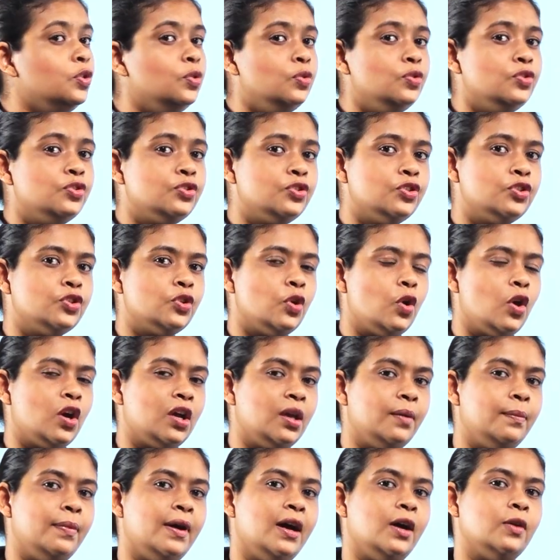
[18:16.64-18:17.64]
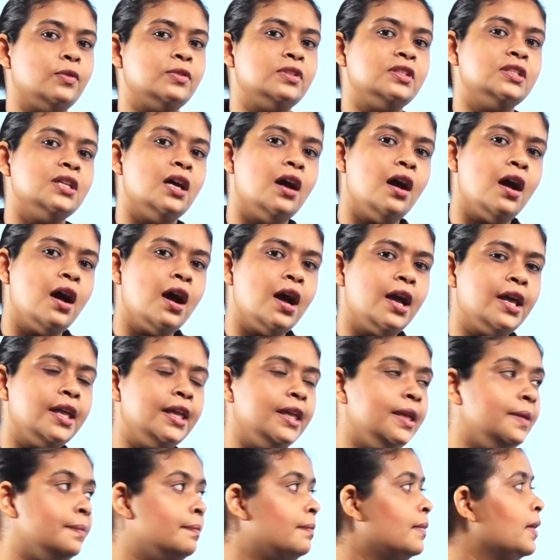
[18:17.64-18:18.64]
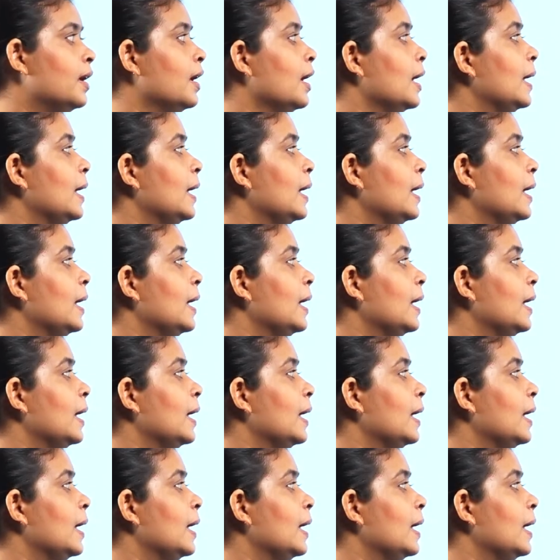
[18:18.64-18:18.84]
use to talk about time,